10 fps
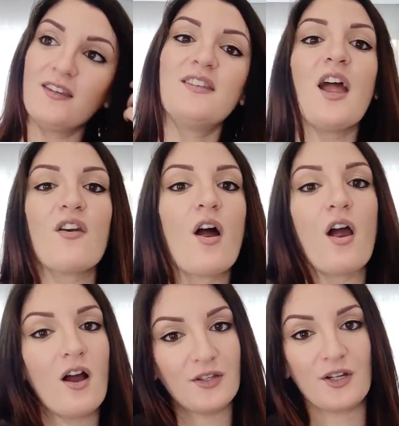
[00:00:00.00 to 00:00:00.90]
There
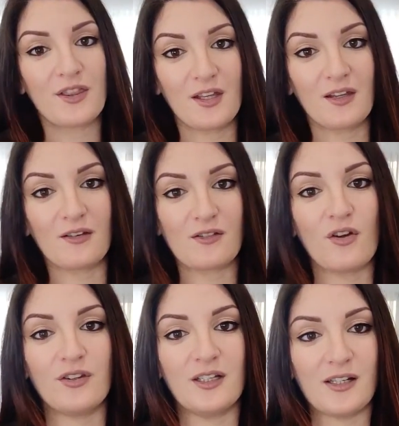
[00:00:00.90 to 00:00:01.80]
are other things
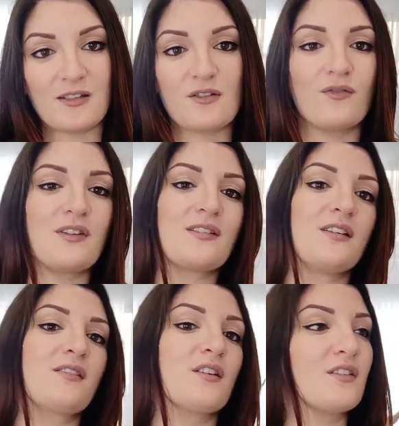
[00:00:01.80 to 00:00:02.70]
on the list,
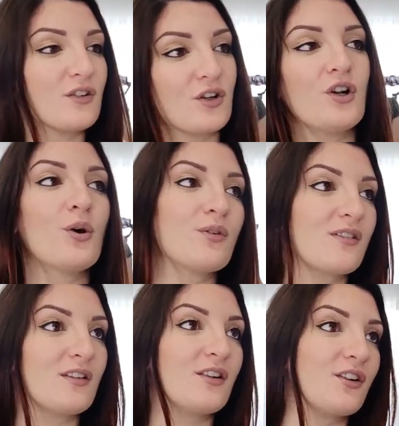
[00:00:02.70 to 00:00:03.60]
obviously certain
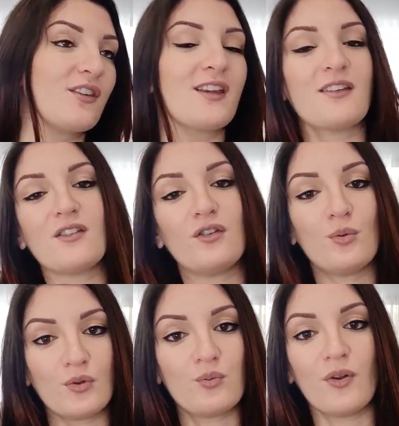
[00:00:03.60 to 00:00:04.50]
clothes and other things that
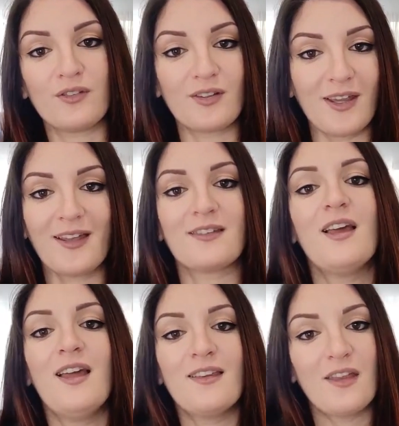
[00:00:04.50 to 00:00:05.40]
you would want to get,
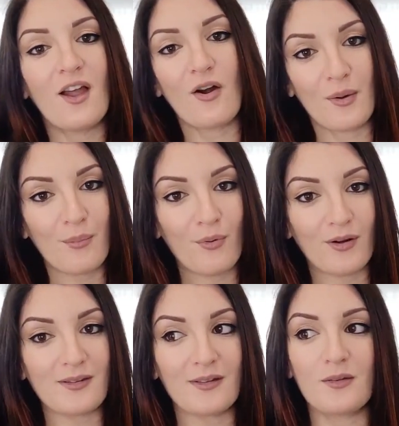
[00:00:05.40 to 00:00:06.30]
they are
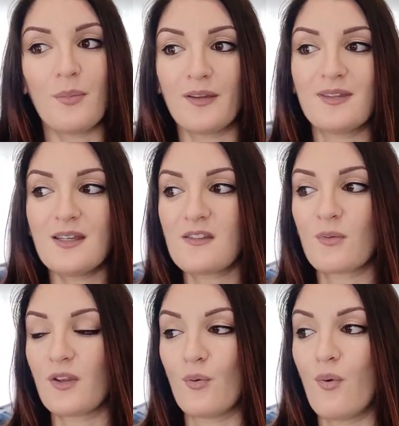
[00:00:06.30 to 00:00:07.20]
important, but
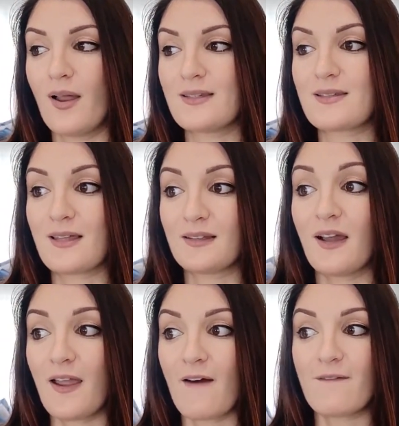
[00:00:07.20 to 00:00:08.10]
these were the ones that
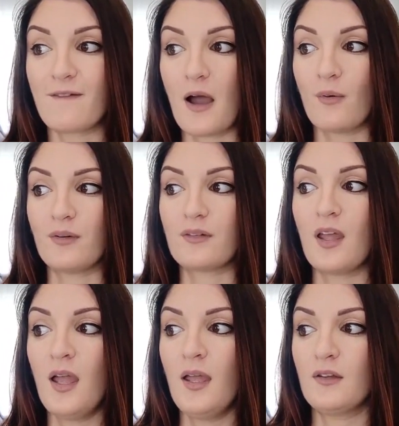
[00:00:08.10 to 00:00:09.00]
I have found
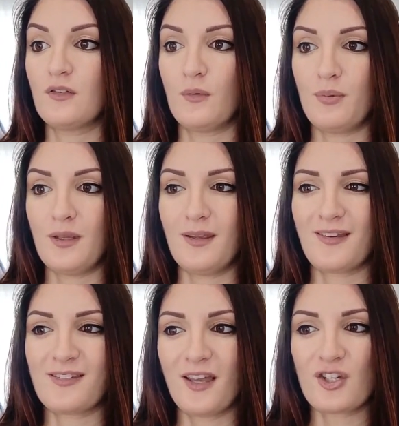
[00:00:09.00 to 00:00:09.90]
to be
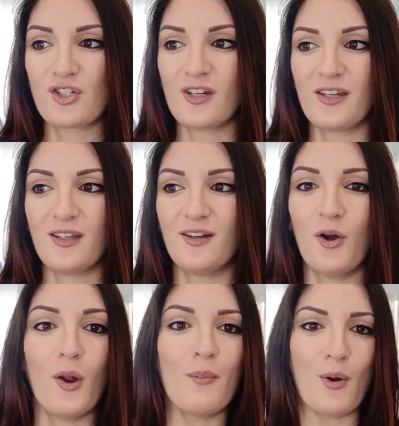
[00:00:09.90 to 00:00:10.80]
essentially
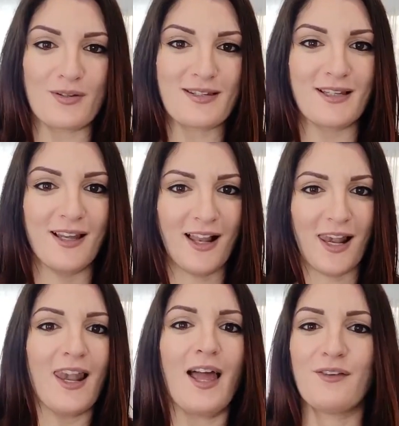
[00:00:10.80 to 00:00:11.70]
almost
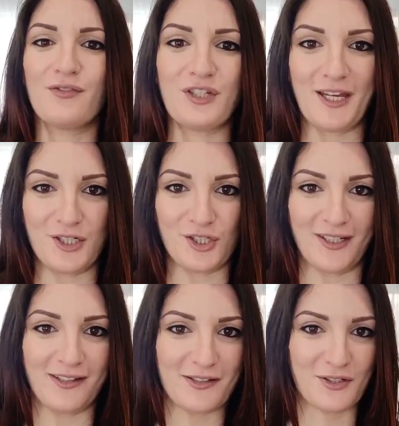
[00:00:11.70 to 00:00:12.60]

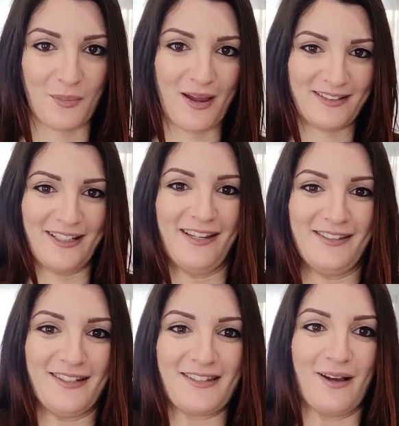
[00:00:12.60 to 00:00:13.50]
life-changing, as dramatic
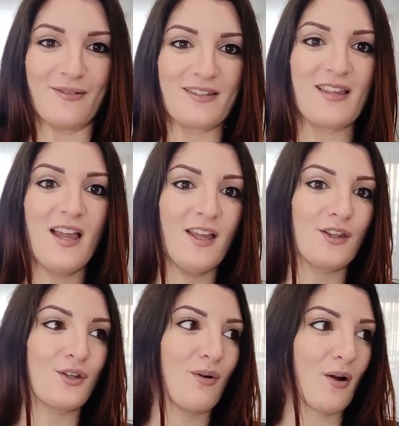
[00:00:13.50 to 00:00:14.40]
as it sounds,
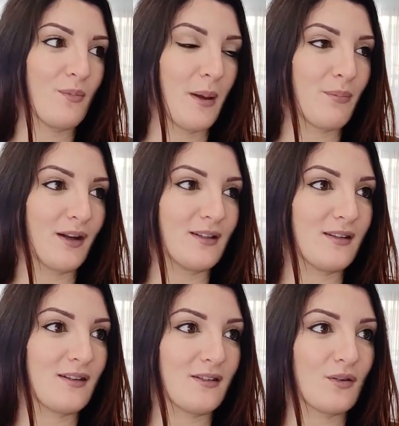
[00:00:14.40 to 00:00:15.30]
throughout my
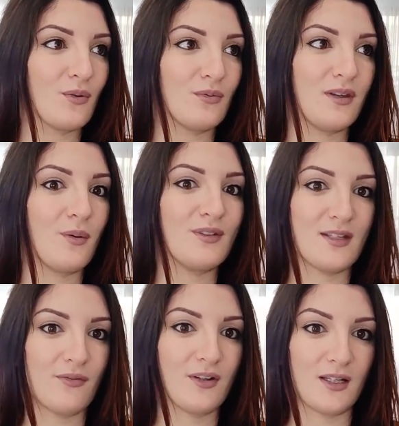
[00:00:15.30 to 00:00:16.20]
pregnancy. So they would
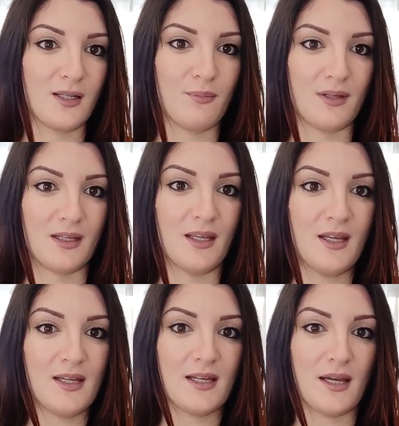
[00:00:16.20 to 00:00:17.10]
definitely be
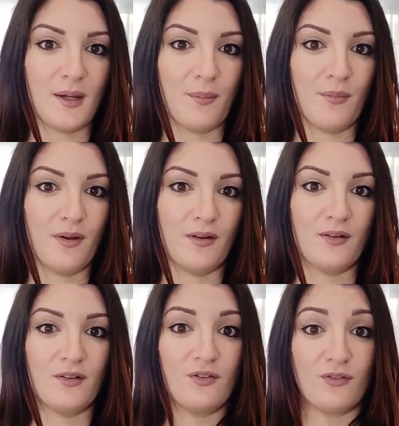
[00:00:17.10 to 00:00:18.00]

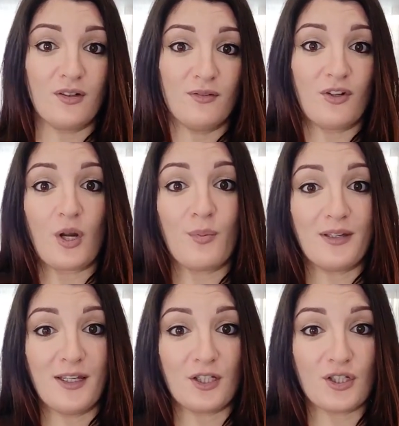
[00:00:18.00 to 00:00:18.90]

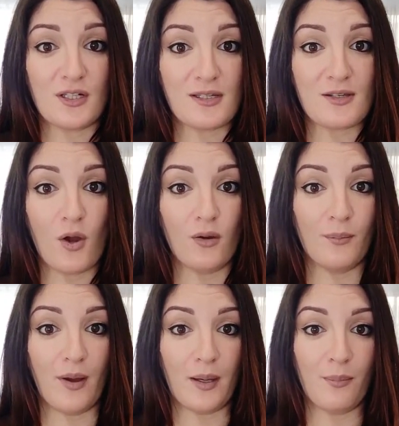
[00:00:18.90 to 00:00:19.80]
recommendations
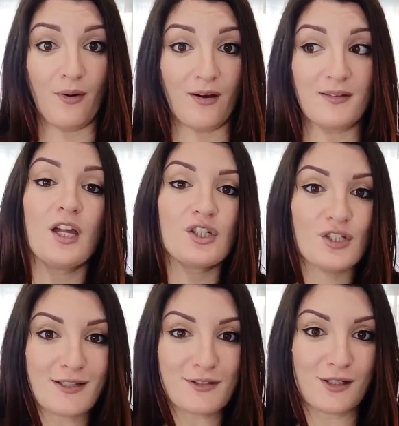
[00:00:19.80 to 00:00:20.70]
on my part.
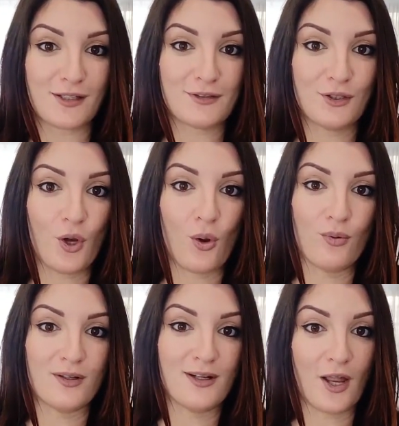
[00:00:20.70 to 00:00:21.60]
Just to let you
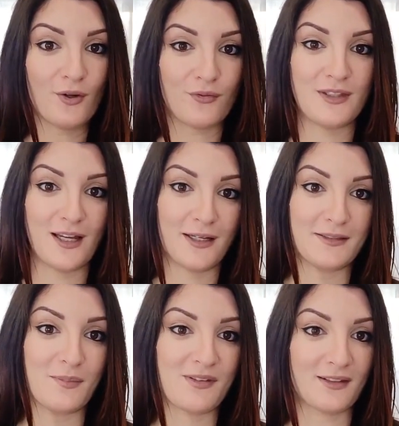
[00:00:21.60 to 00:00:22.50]
know, none of the
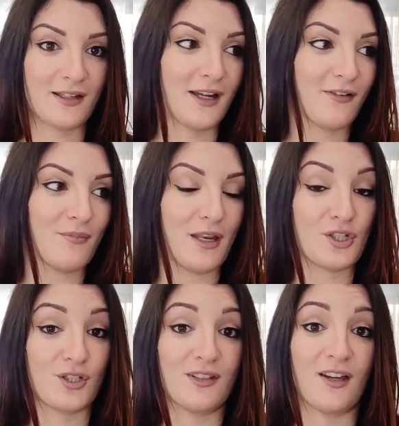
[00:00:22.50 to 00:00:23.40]
items that I have
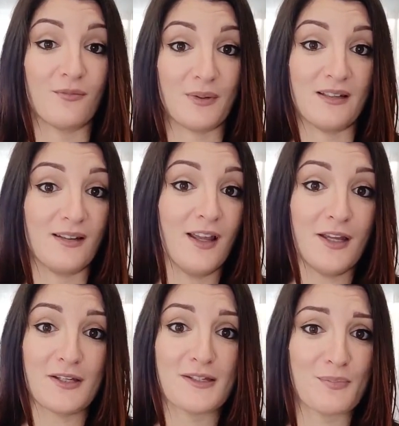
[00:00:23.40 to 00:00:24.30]
mentioned have been
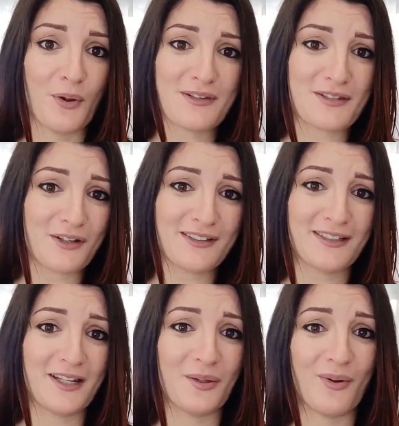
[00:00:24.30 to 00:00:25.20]
sponsored
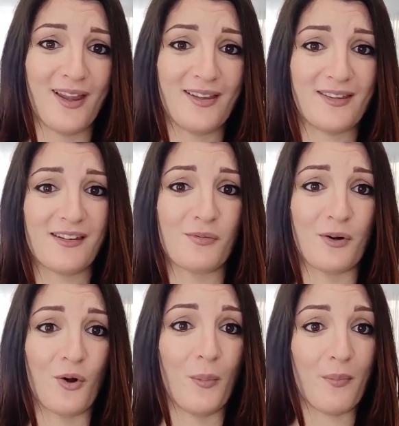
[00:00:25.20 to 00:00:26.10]
in any way. These
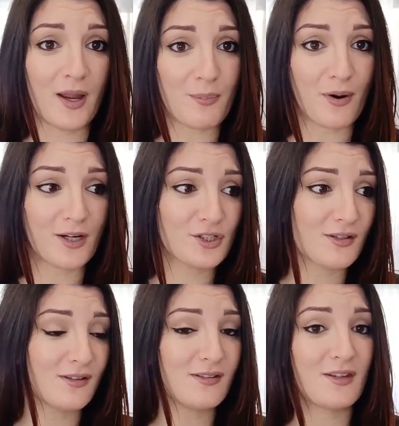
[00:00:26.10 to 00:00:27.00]
were all my
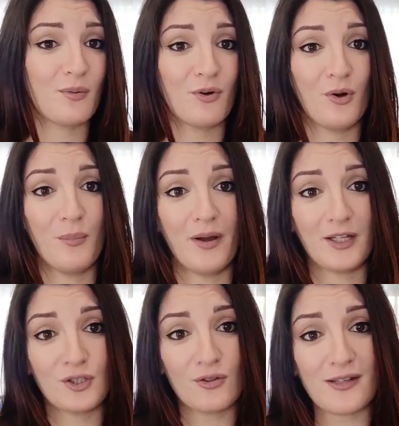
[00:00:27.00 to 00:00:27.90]
purchases, they were all
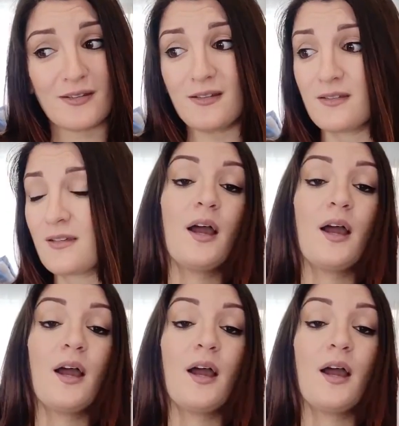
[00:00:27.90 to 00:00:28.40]
my choices.